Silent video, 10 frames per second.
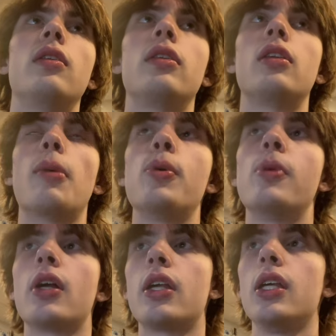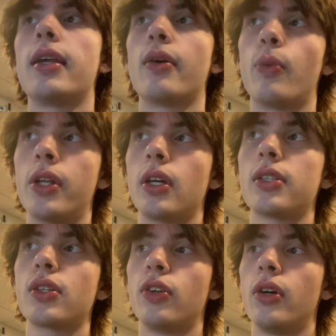double Monkey, kill 1
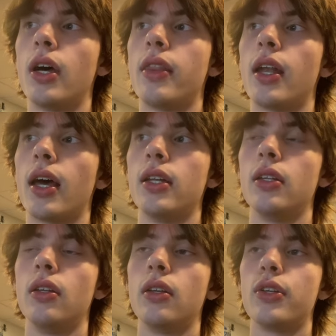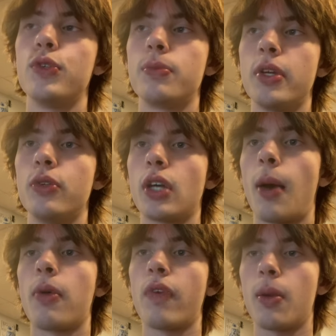Duskull, and then I used Mew to
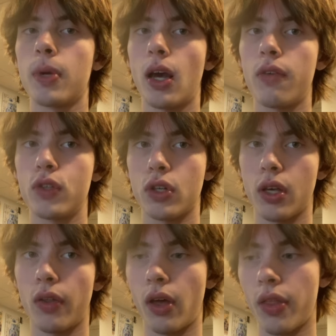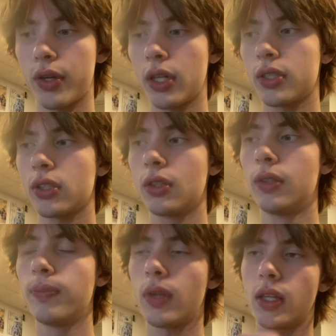copy Phantom Dive to kill the other
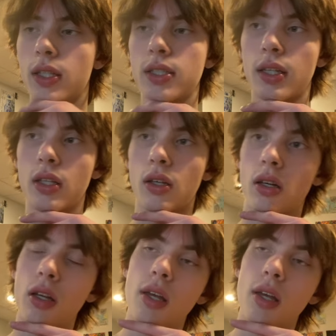Duskull, and then set the